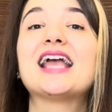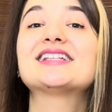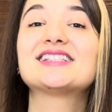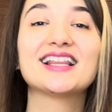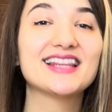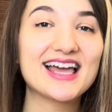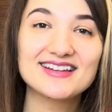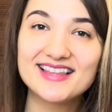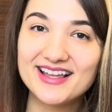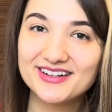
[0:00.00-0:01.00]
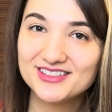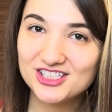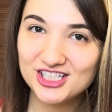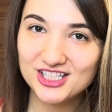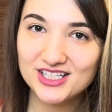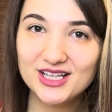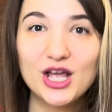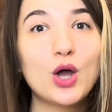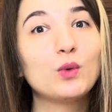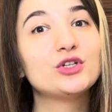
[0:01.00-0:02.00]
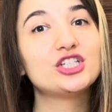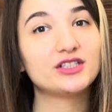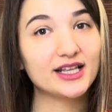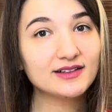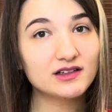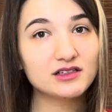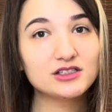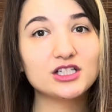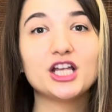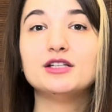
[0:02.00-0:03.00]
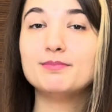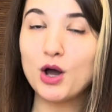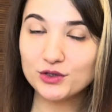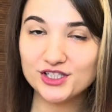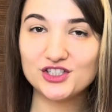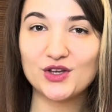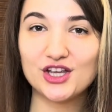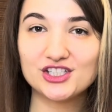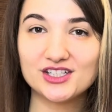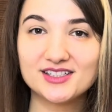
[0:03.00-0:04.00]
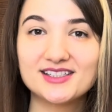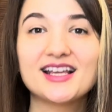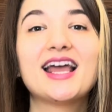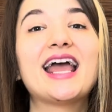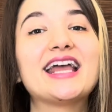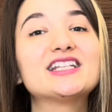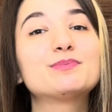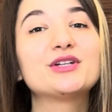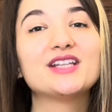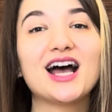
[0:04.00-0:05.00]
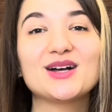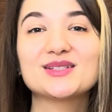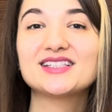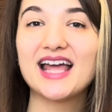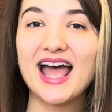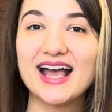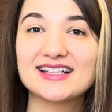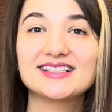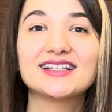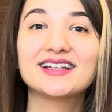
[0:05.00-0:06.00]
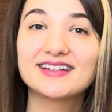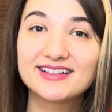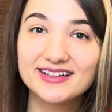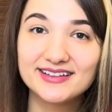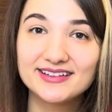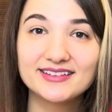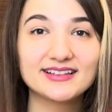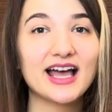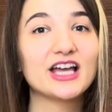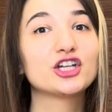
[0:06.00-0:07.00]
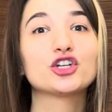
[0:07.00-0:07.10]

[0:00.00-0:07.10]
It's a Latin letter G, which in English, in most situations, is pronounced as G, like